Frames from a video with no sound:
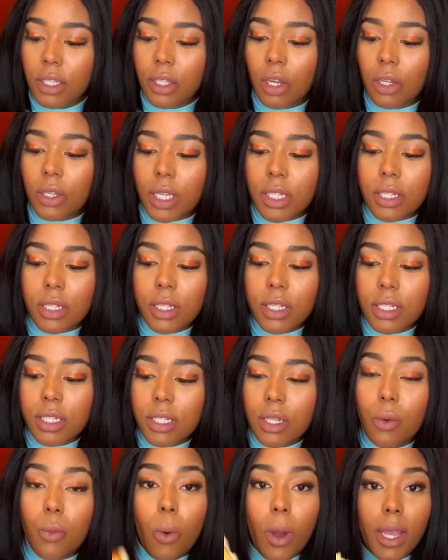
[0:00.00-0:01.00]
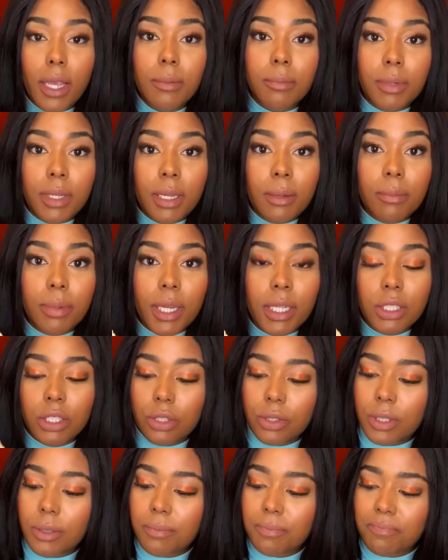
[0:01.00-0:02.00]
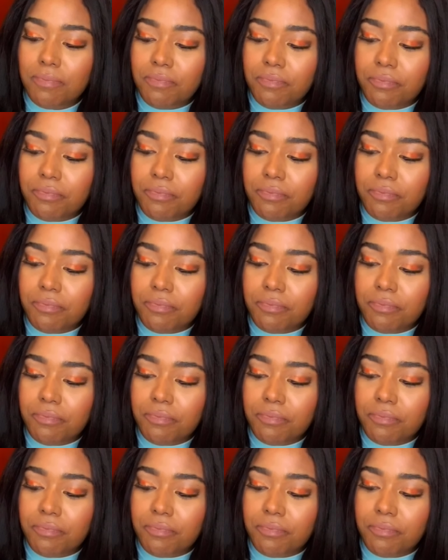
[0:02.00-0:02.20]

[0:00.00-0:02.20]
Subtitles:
Okay, so this is the white bean pastry.